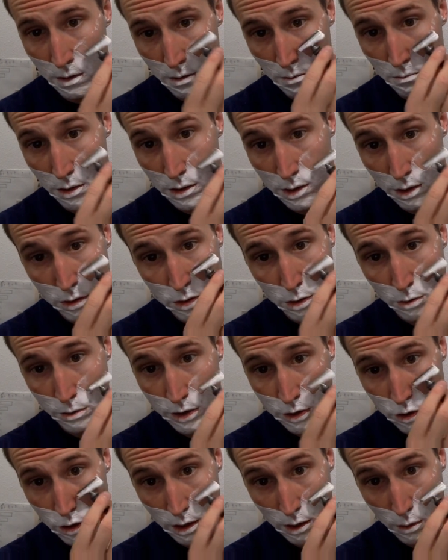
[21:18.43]
But those
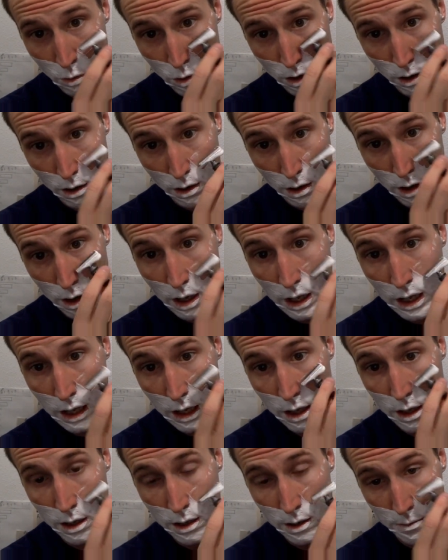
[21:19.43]
originally were,
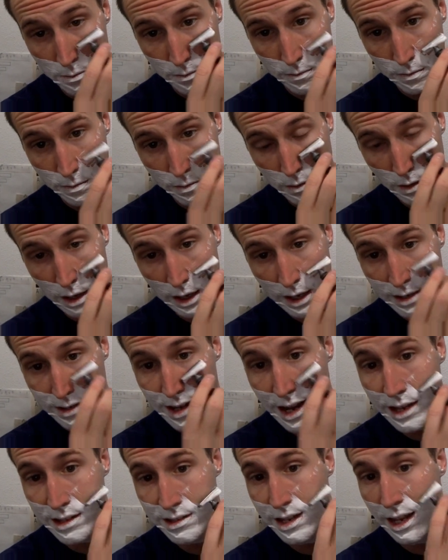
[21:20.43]
as
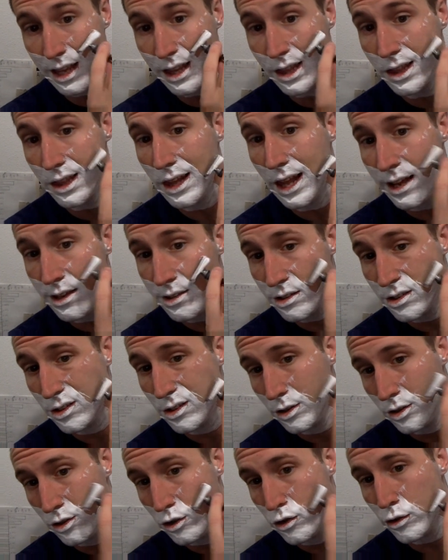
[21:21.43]
I say, less
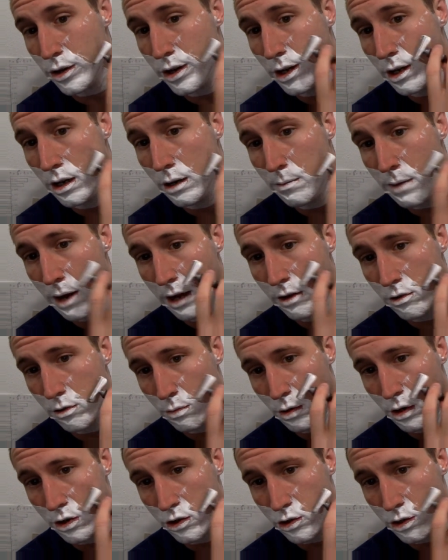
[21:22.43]
treated Badger
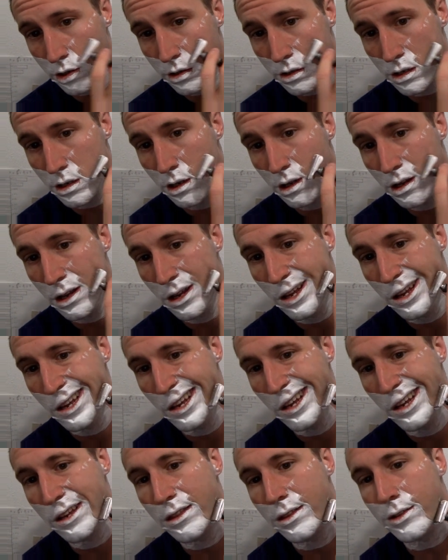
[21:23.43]
brushes.
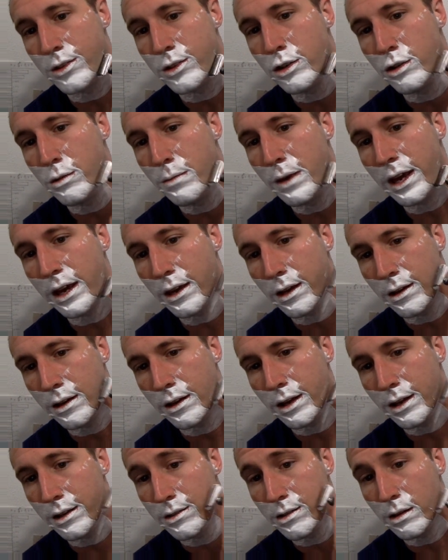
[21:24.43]
The 2-band
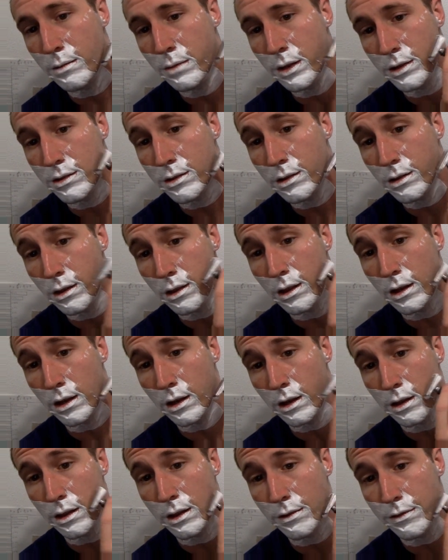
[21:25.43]
exhibits
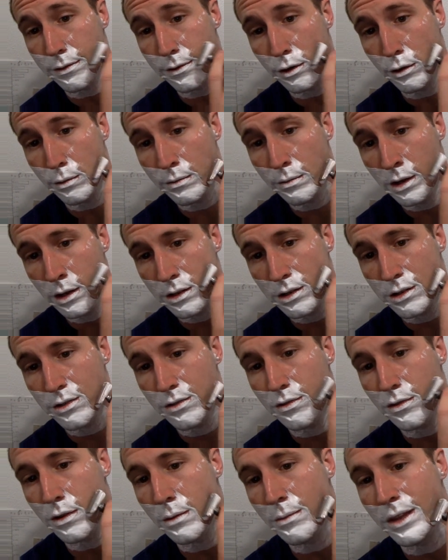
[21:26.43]
the firmness
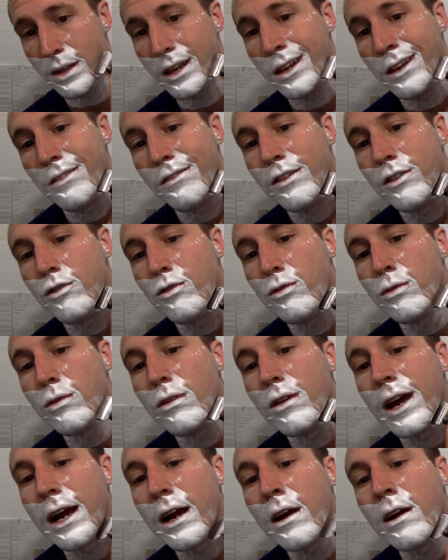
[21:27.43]
from the
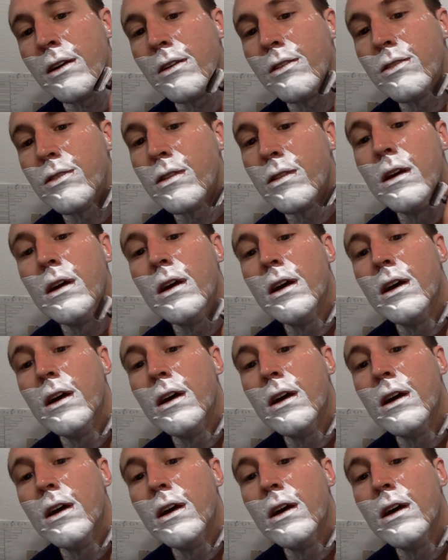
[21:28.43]
individual hairs,